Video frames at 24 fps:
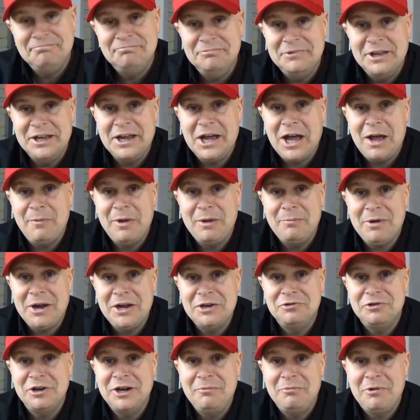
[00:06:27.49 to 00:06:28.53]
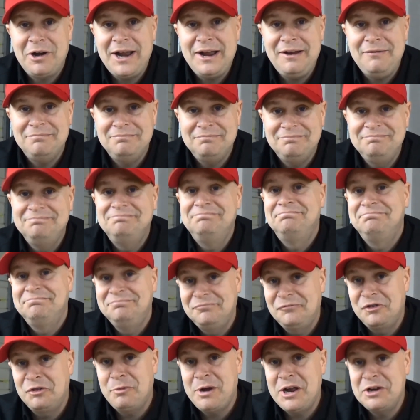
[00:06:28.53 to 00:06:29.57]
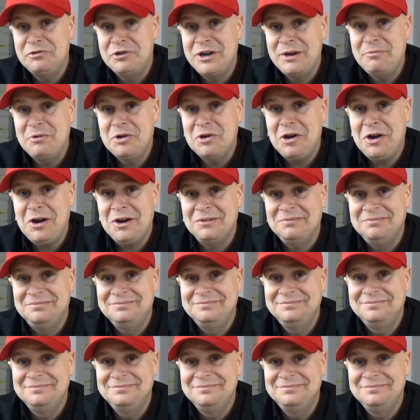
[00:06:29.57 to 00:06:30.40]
They got me my dream rate for my dream car.